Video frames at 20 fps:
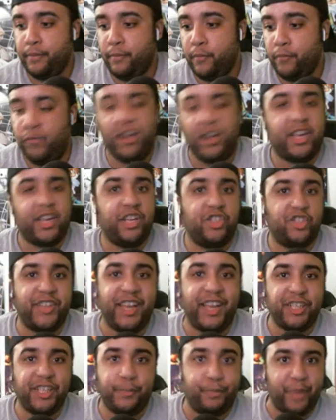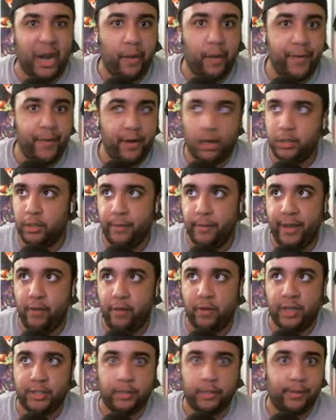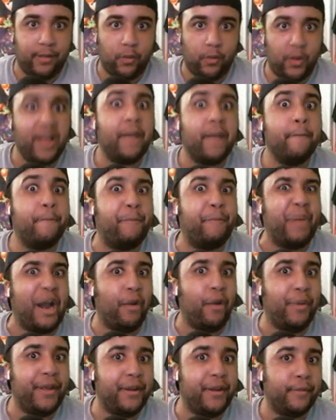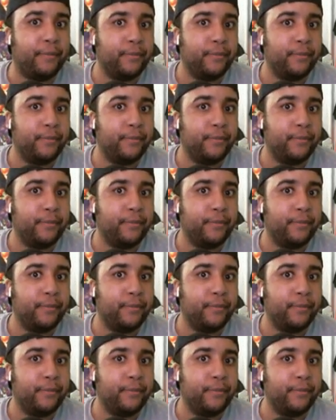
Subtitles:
Ricochet's buried on the main roster, by the way. Buried.